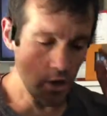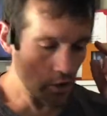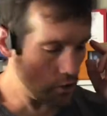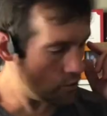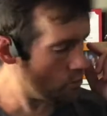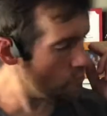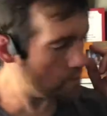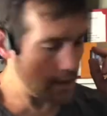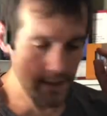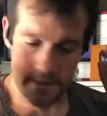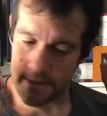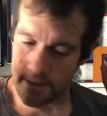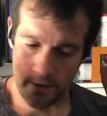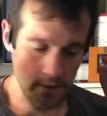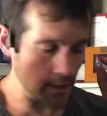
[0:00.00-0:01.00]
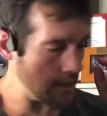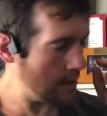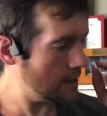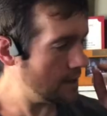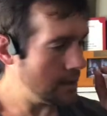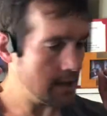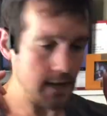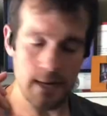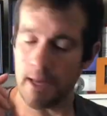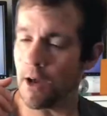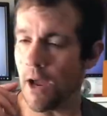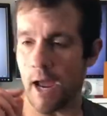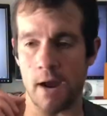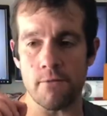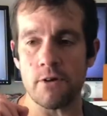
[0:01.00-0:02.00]
you basically can
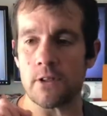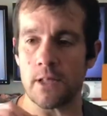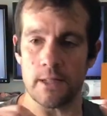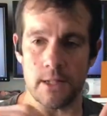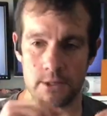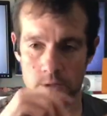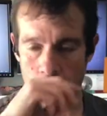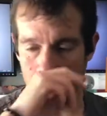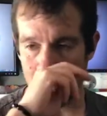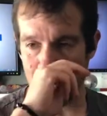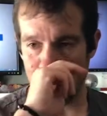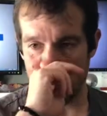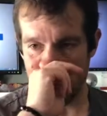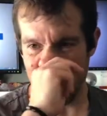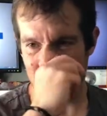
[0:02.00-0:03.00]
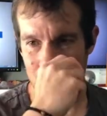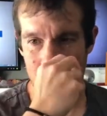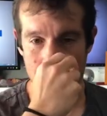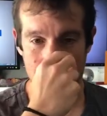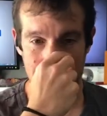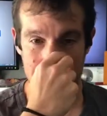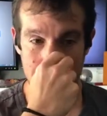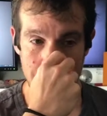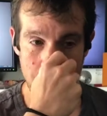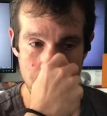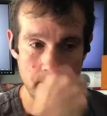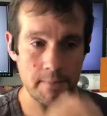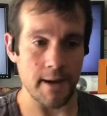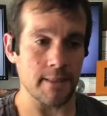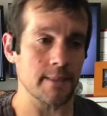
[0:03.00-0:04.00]
hear everything that's going on around you. Now, some
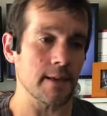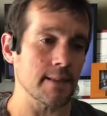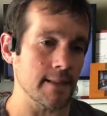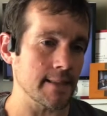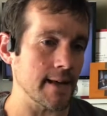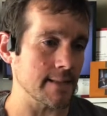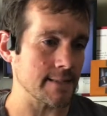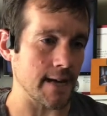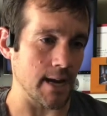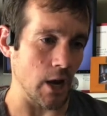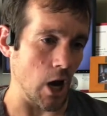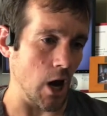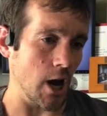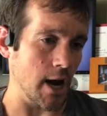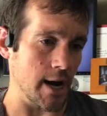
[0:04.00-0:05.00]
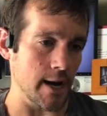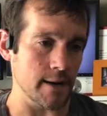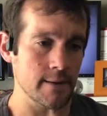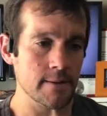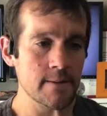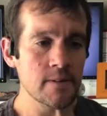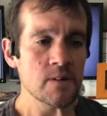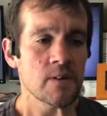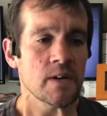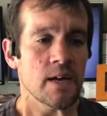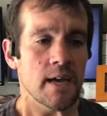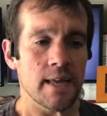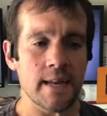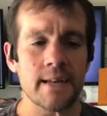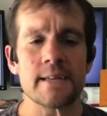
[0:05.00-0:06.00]
people might think that that's kind of odd,
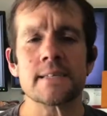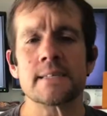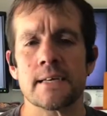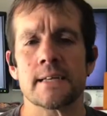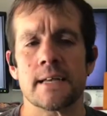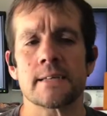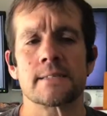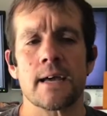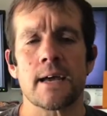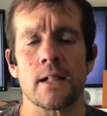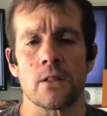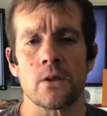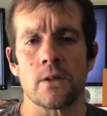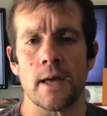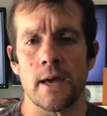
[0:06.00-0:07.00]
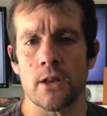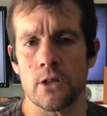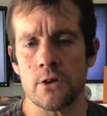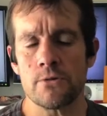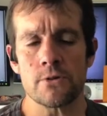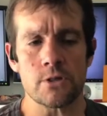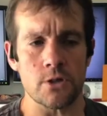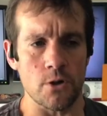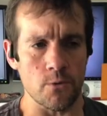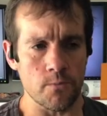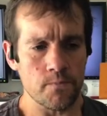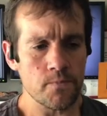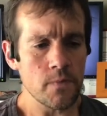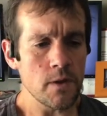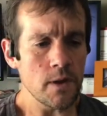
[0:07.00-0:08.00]
and it is. It does take a little getting used to.
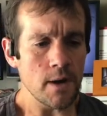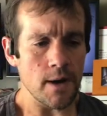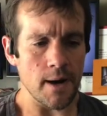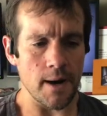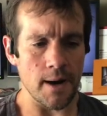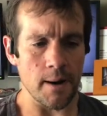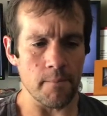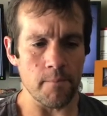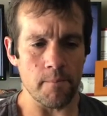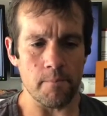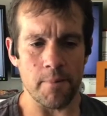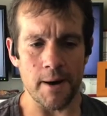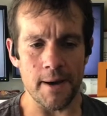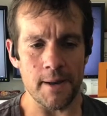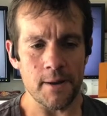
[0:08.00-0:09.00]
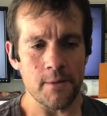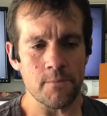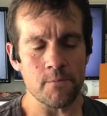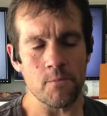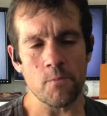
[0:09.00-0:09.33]
But